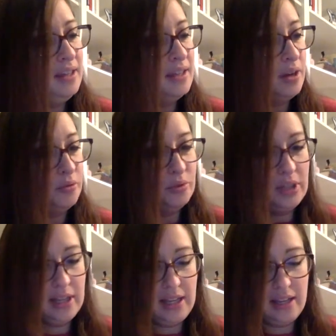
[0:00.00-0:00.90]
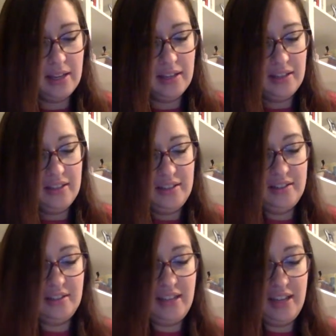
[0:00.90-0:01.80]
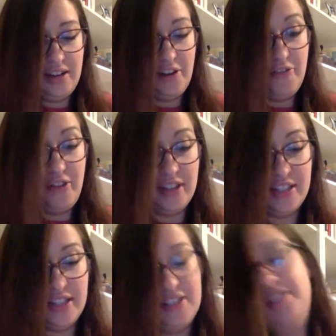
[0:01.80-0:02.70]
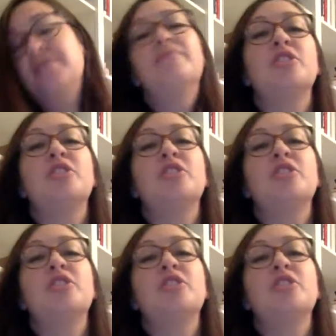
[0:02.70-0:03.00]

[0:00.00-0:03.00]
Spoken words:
that really can affect us.